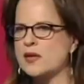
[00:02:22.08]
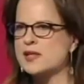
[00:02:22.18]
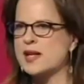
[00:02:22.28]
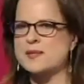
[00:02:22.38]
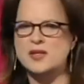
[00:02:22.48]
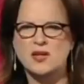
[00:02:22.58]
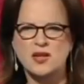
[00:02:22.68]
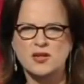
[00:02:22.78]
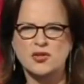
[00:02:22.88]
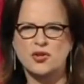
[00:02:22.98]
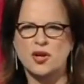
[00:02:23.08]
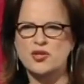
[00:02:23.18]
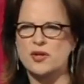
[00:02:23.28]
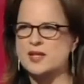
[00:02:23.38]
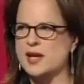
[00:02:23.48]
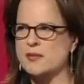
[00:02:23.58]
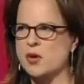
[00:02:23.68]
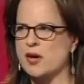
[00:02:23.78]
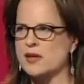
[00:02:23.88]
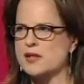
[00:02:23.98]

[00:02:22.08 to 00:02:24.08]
these subsidies, also Treasury debt market